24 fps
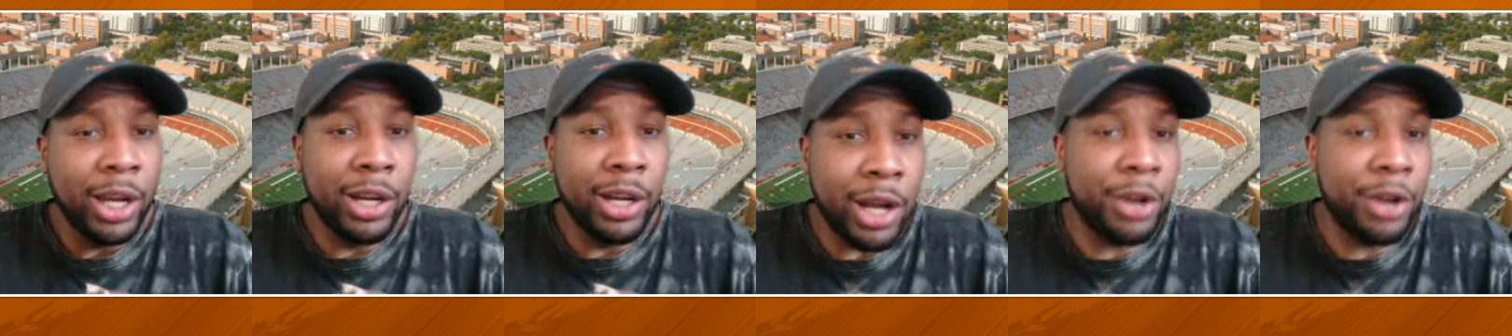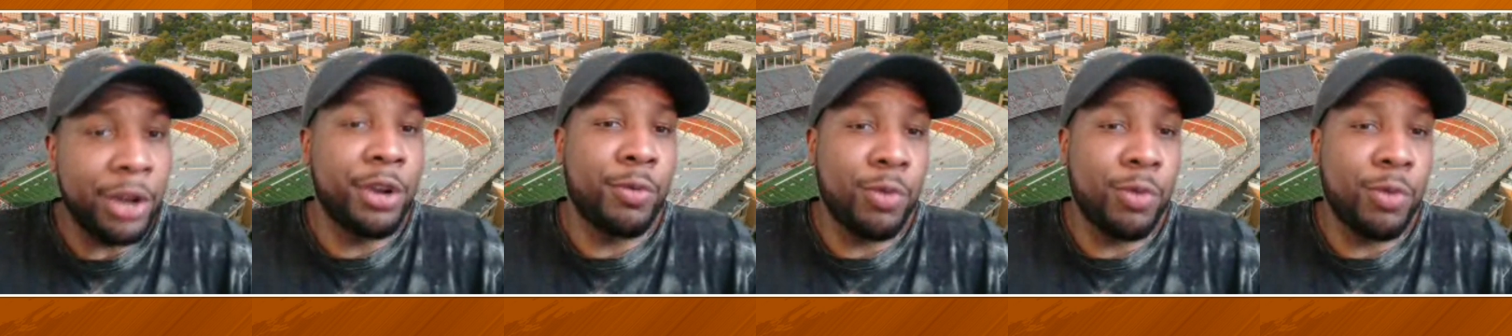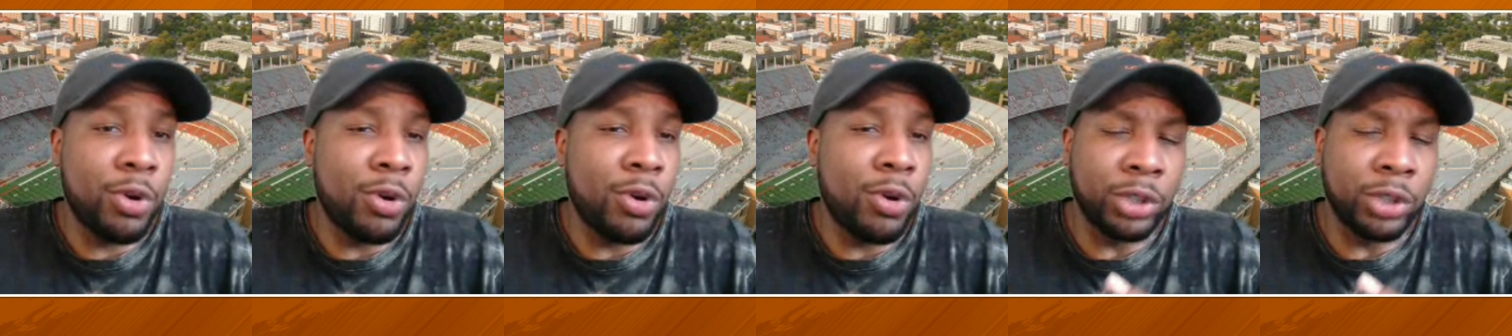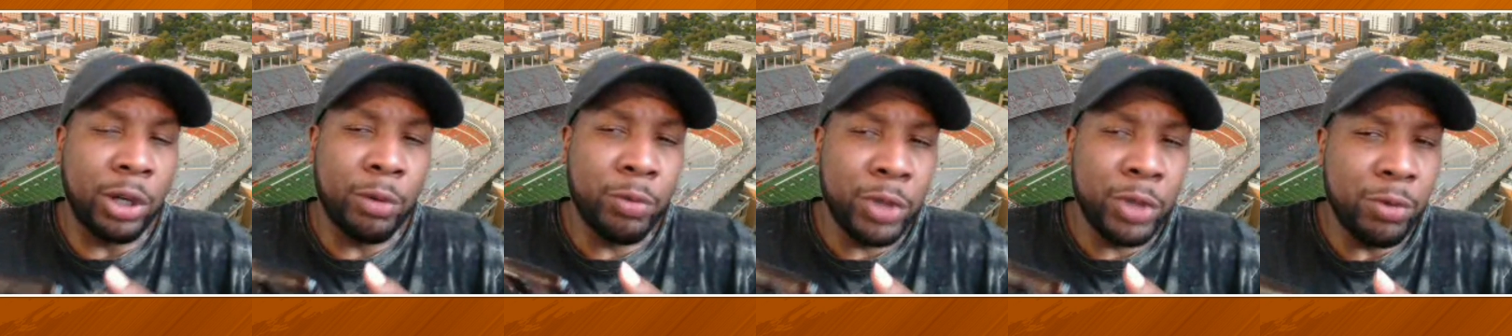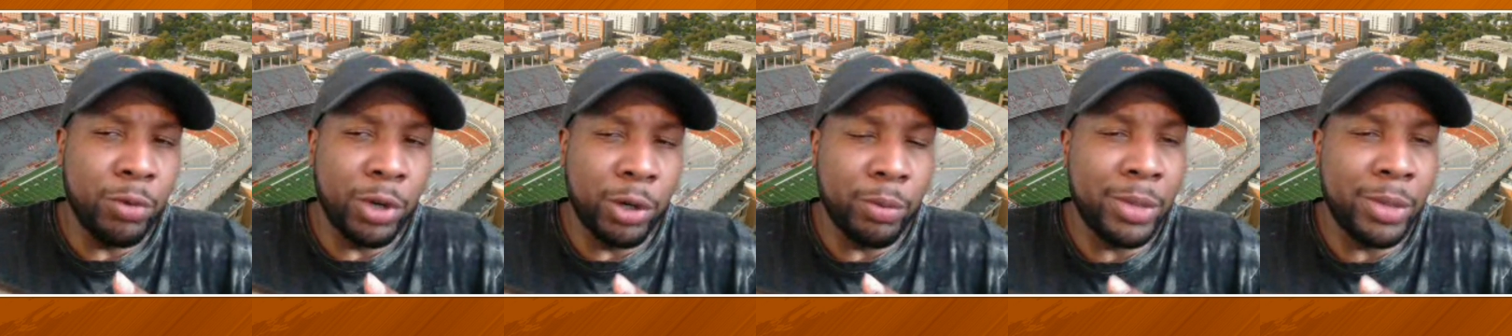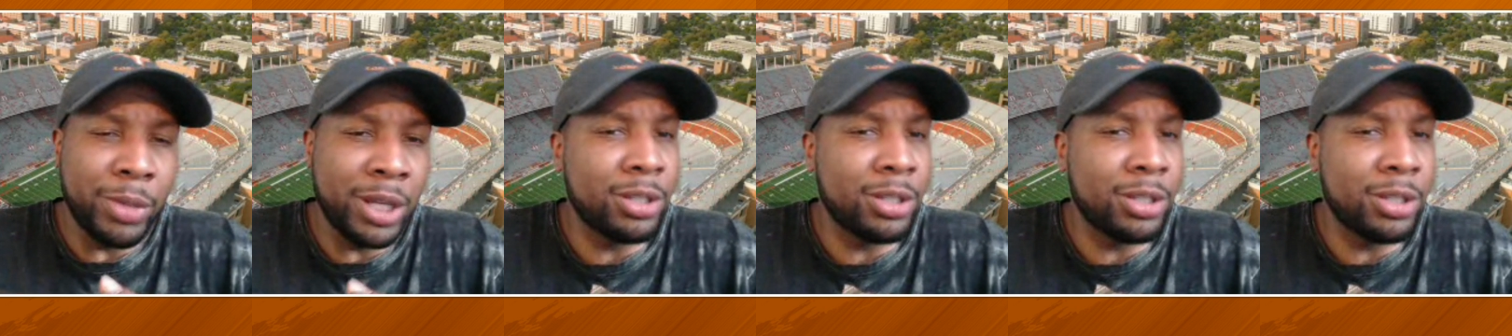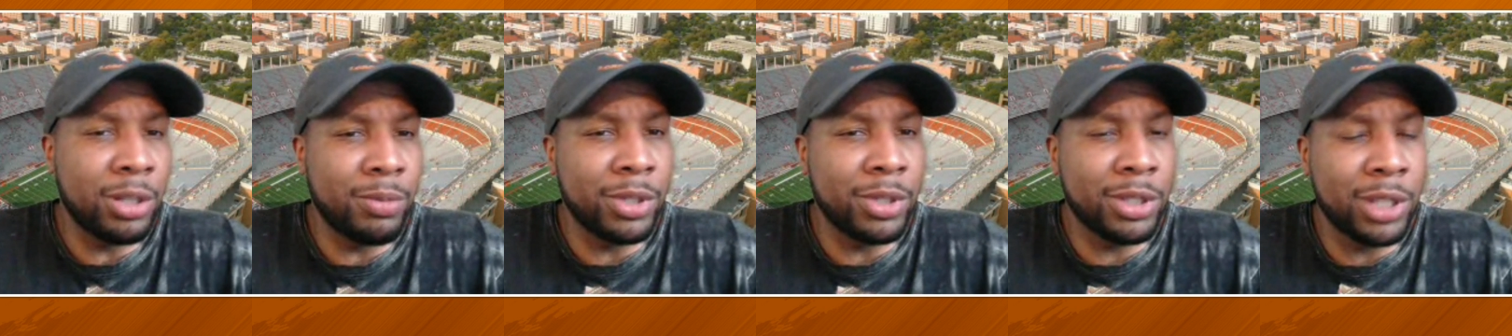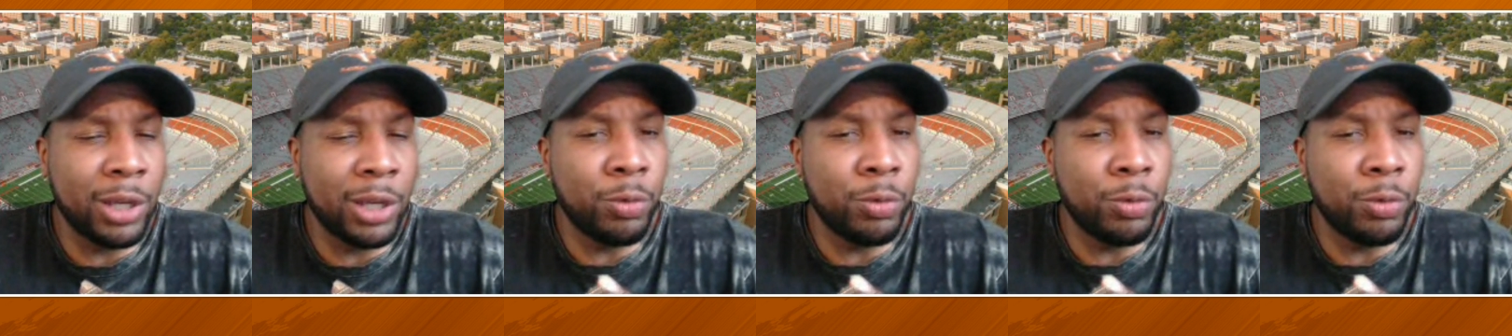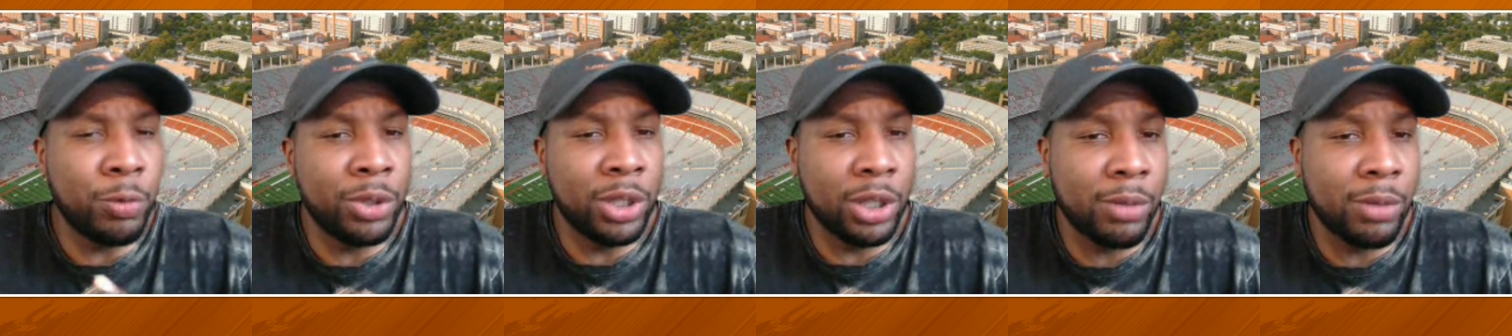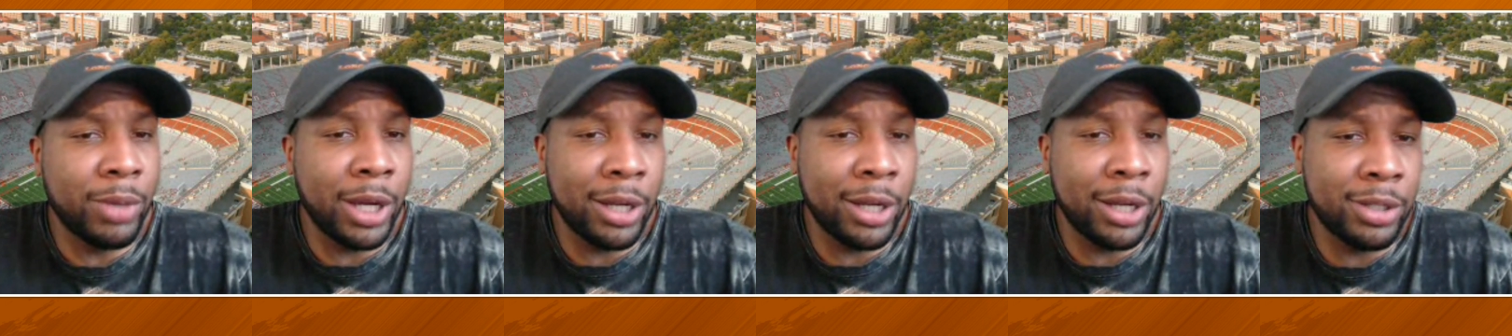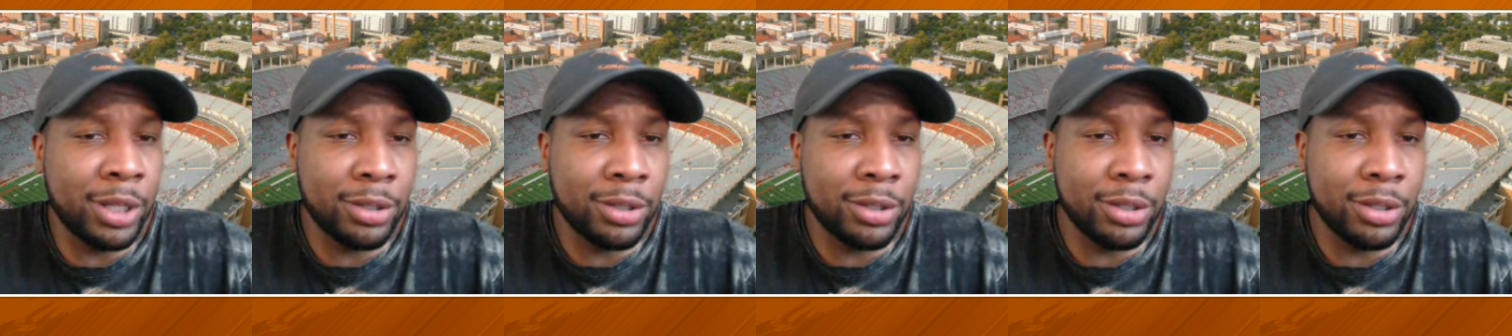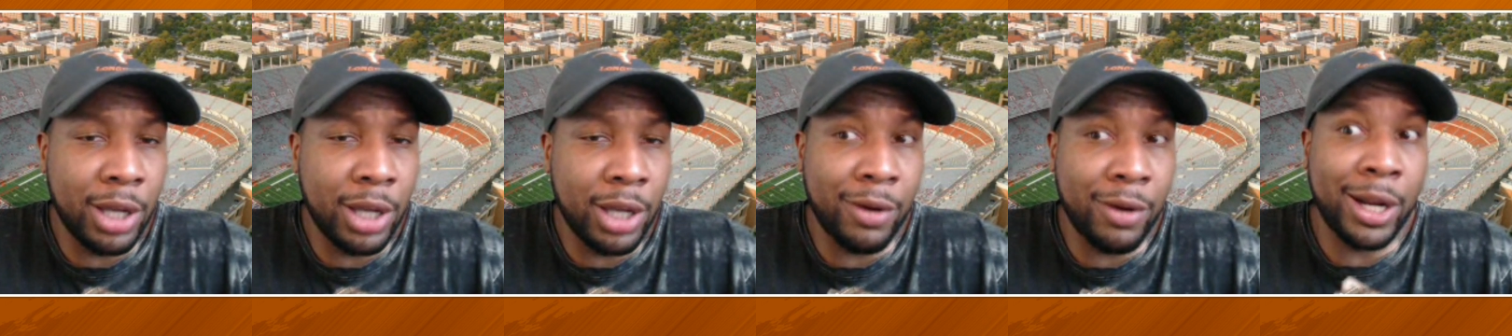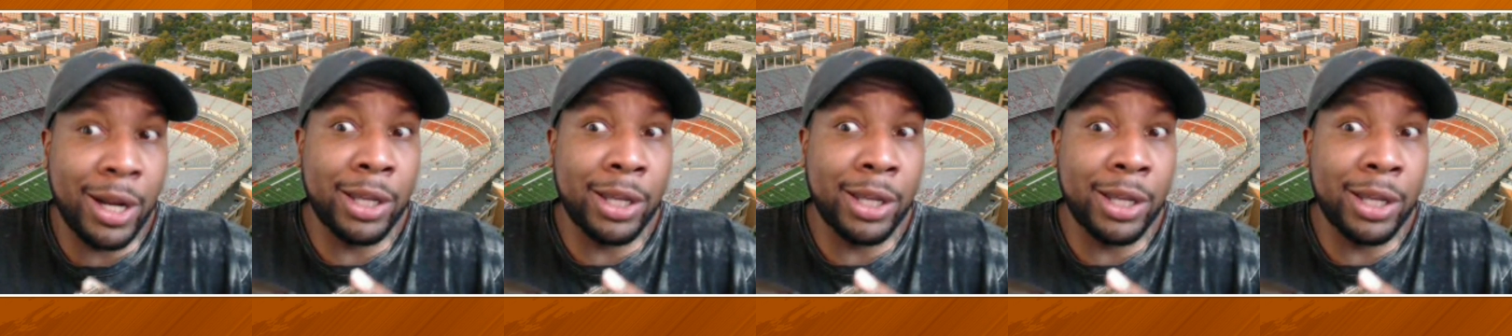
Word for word: Now they're wrong. So I really want to message him and say, "What do you think about Texas now?"